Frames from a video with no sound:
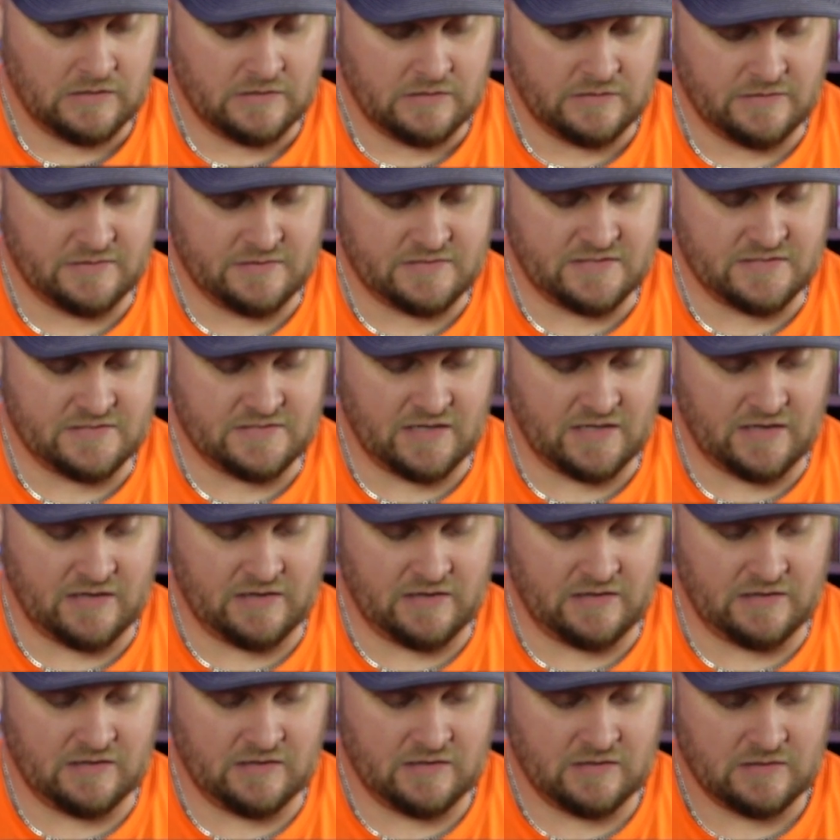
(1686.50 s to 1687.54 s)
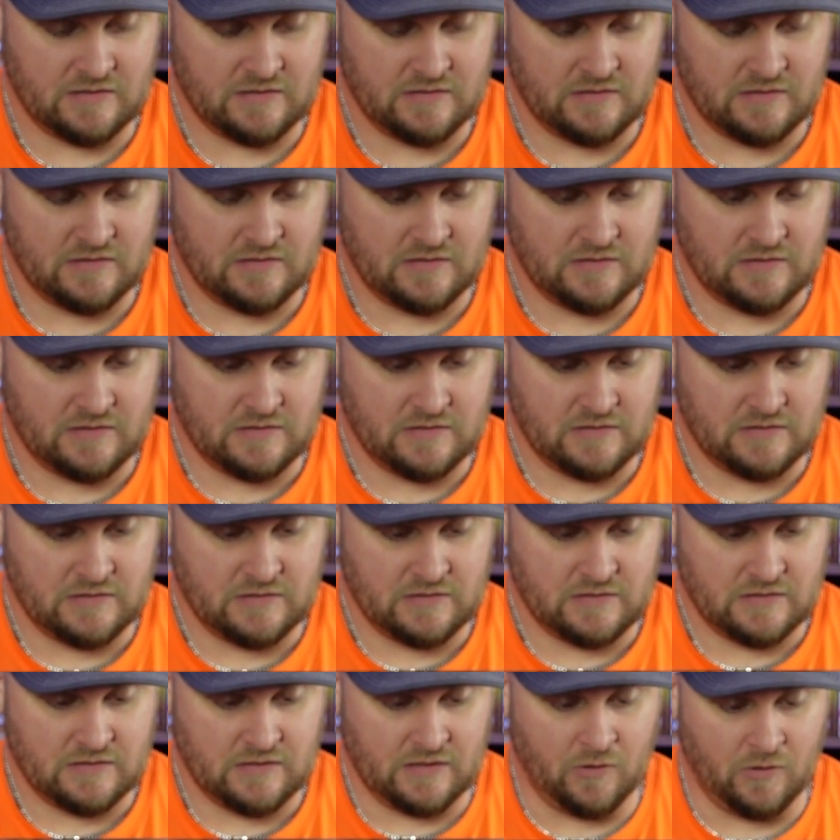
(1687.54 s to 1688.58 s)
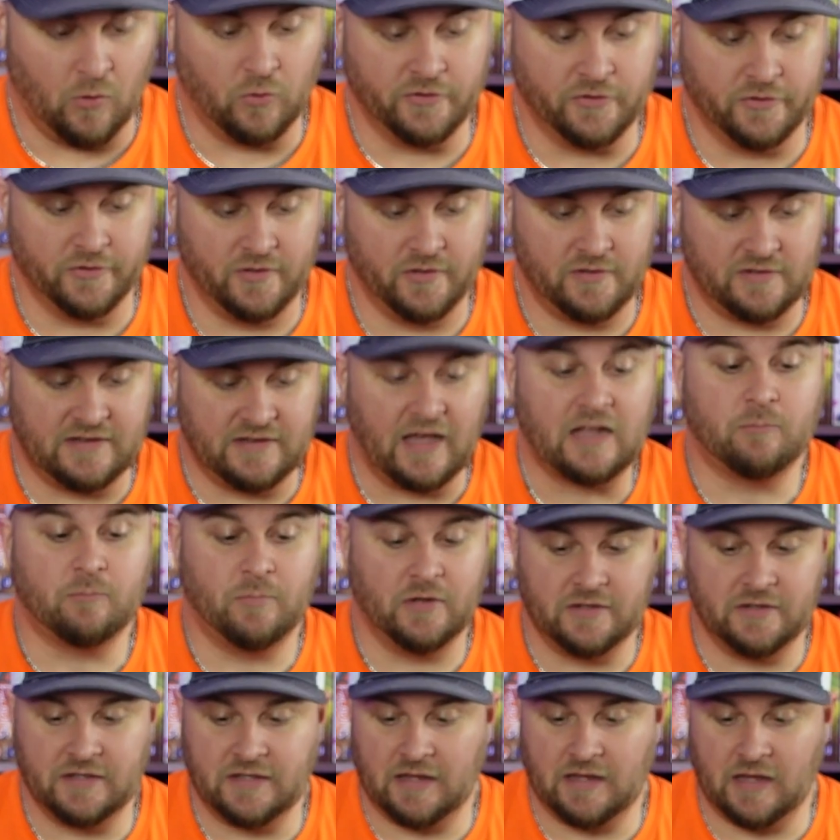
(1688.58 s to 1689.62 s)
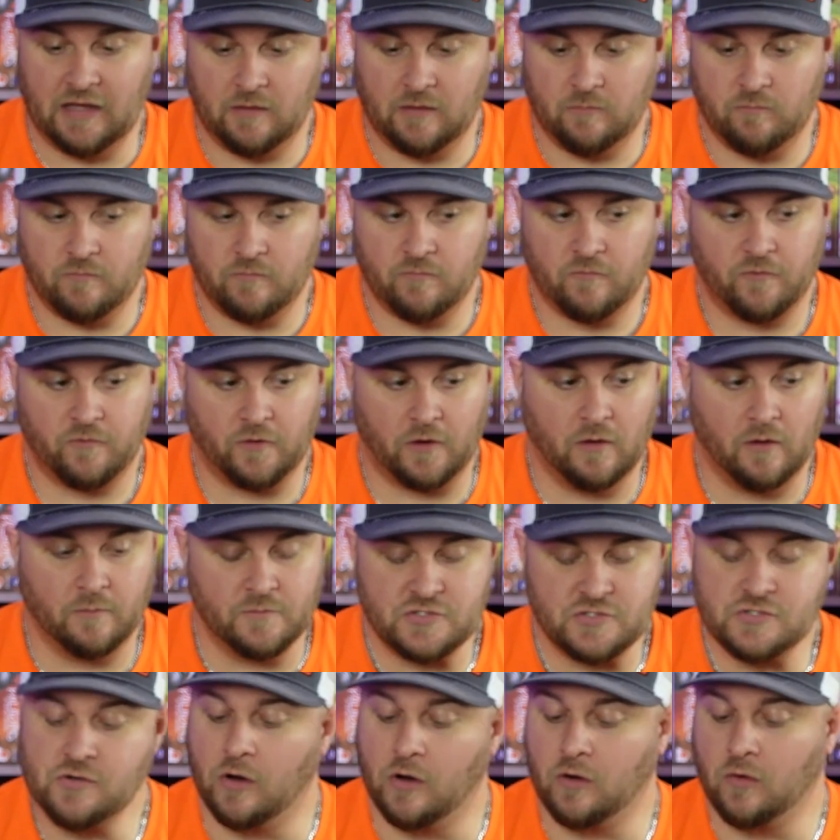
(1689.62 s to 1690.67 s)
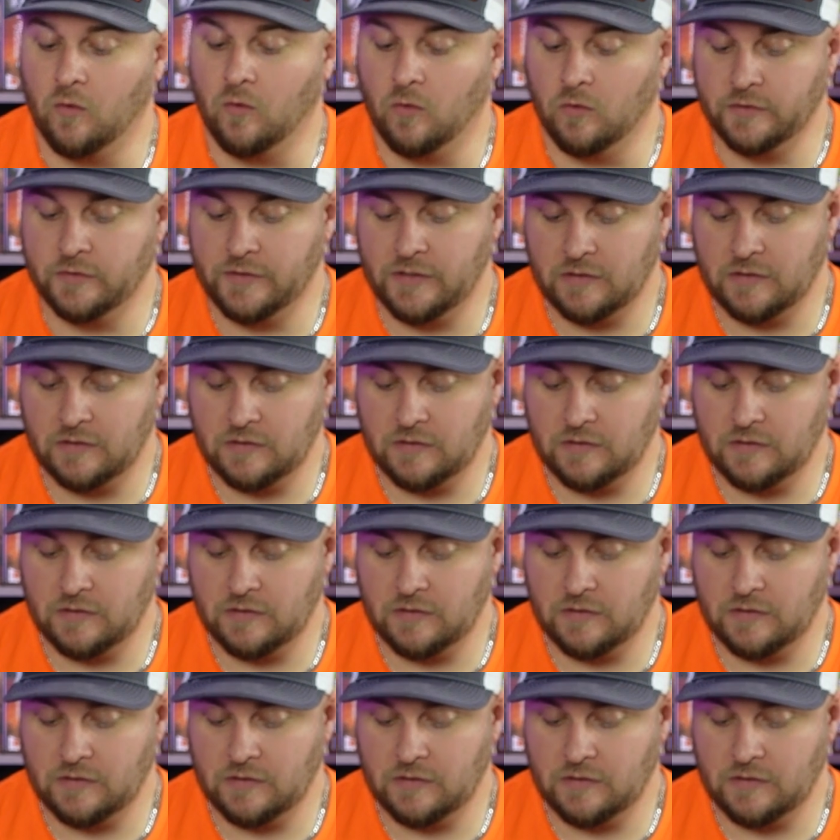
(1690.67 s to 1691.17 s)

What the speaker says: This is an older deck building game from Stronghold,